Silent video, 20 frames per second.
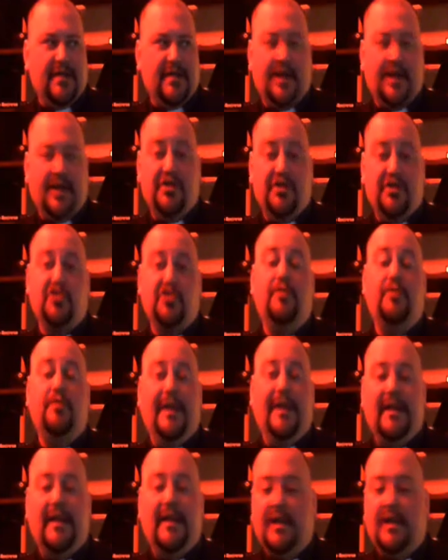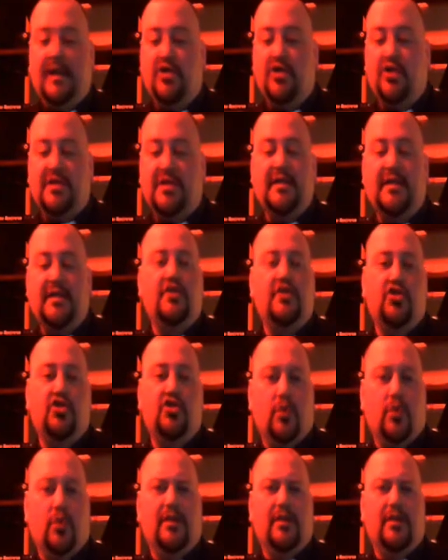and his stupidity just in this
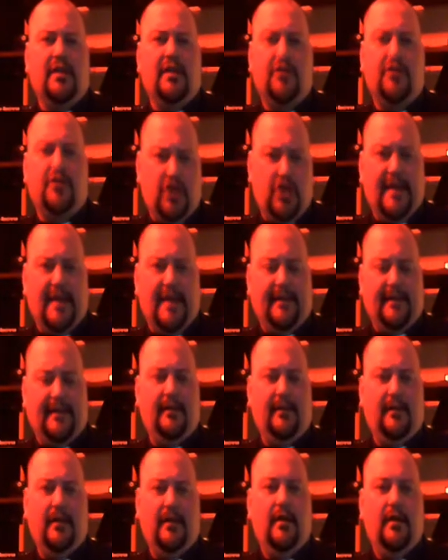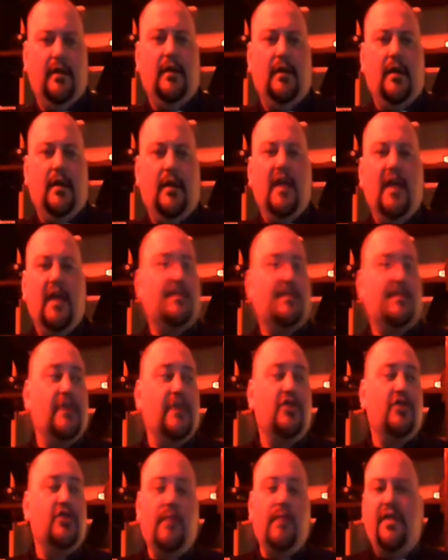short little shit.
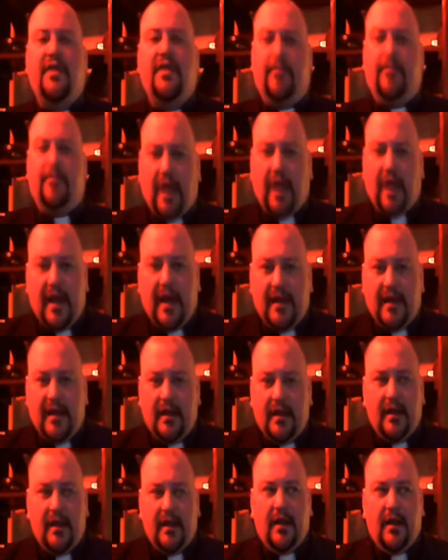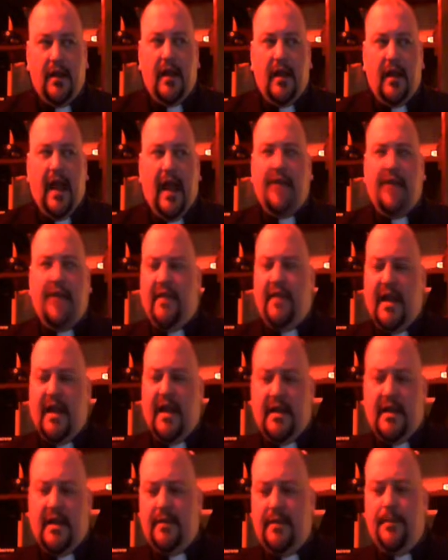Especially with the blood, and
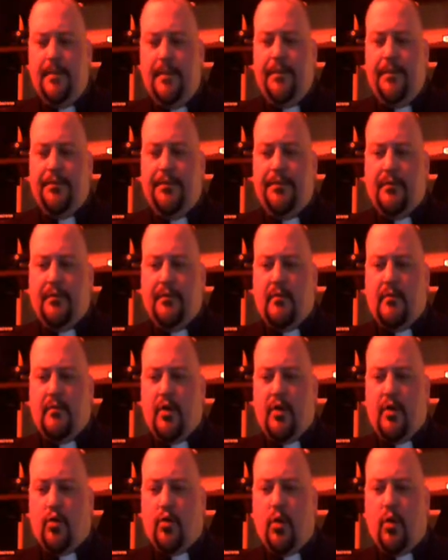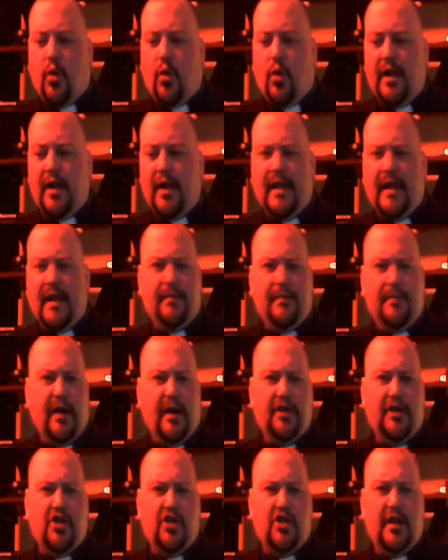then rewarding and
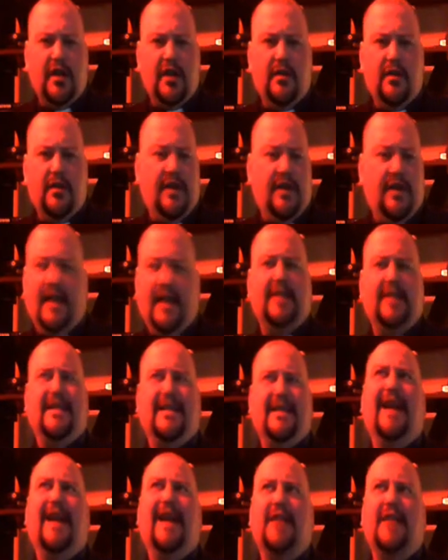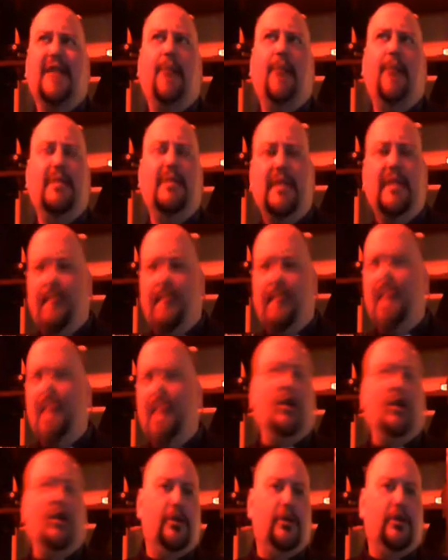punishing the exact opposite
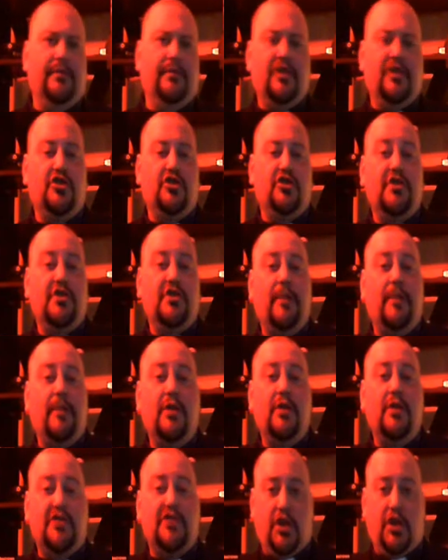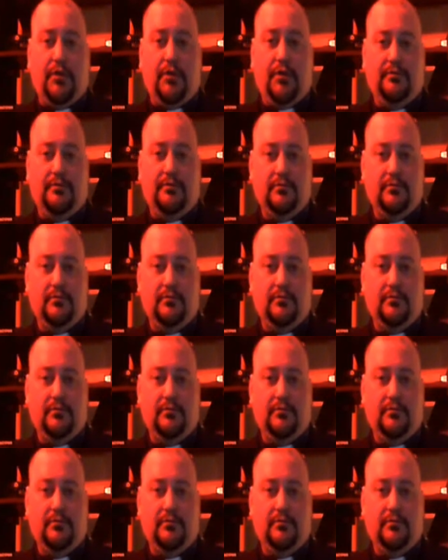people that you're supposed to.